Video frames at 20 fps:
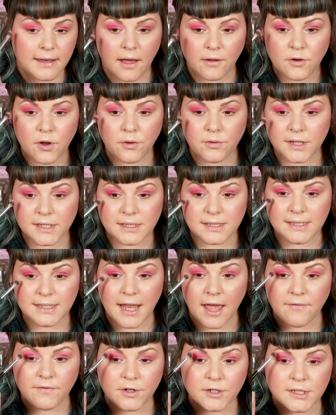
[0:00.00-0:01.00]
Now notice
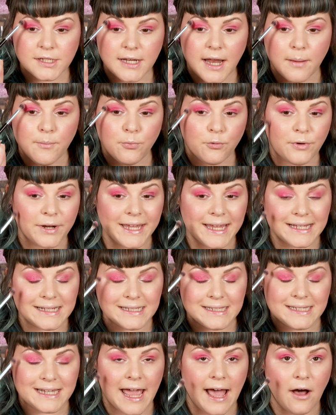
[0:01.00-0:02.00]
never did I bring
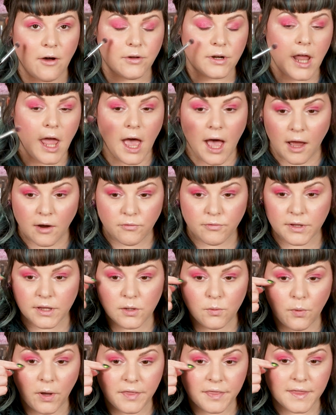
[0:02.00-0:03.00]
it down. I
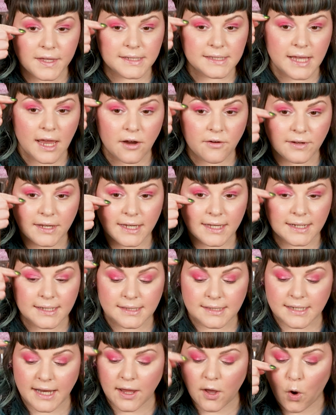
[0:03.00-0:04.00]
really want this area to
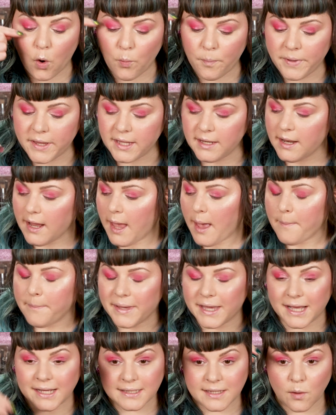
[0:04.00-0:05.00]
stay open
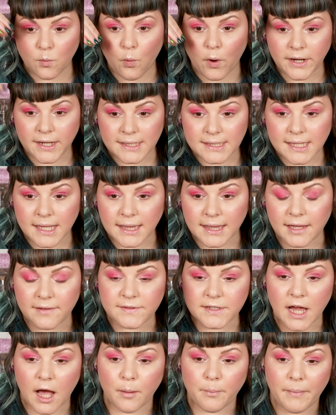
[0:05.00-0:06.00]
because I want it to
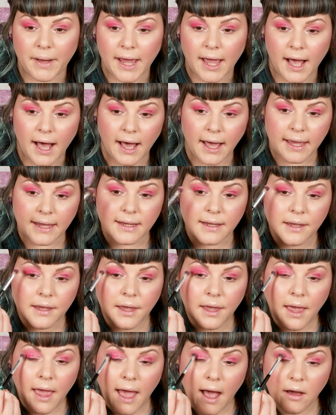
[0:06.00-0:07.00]
lift up my eye.
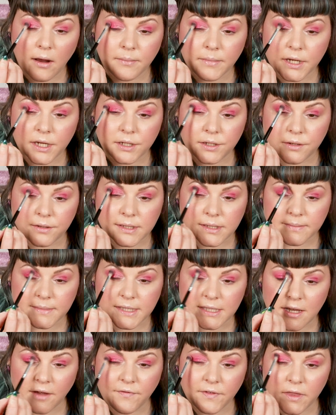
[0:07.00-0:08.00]
And I'm gonna do some
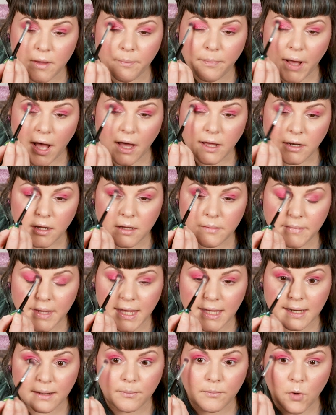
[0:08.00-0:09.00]
stuff in the bottom
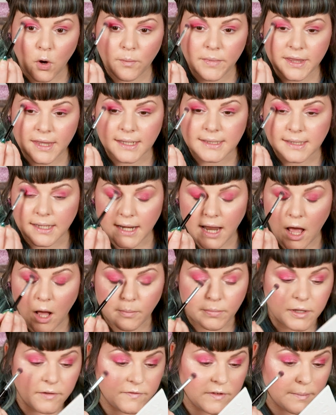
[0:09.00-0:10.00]
in a moment that's gonna
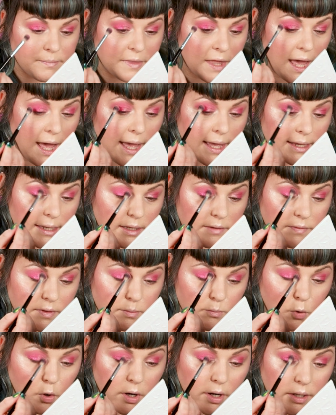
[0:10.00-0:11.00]
help lift up the eye
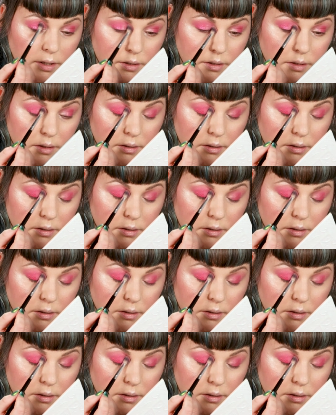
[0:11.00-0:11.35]
even more.